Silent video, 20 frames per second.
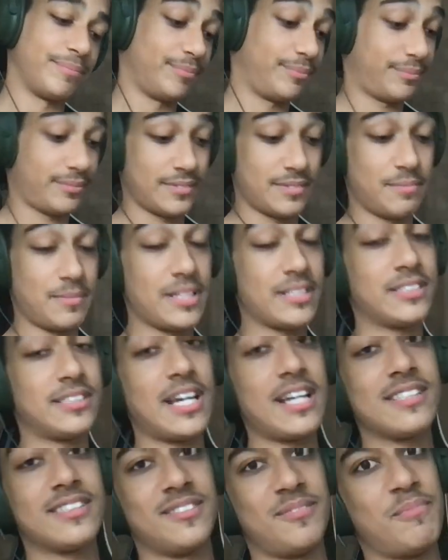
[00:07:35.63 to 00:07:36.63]
It makes
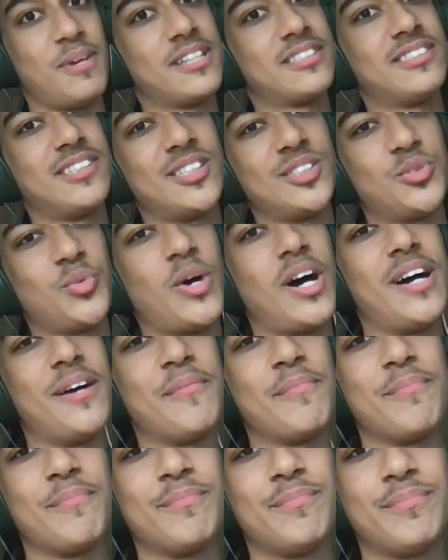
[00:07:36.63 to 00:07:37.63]
sense. It makes sense why
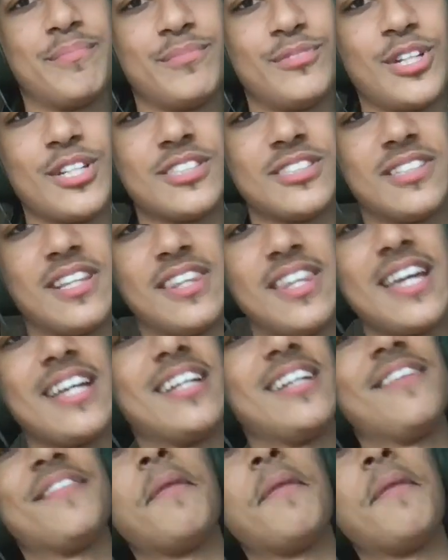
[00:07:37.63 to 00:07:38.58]
I'm just thinking of the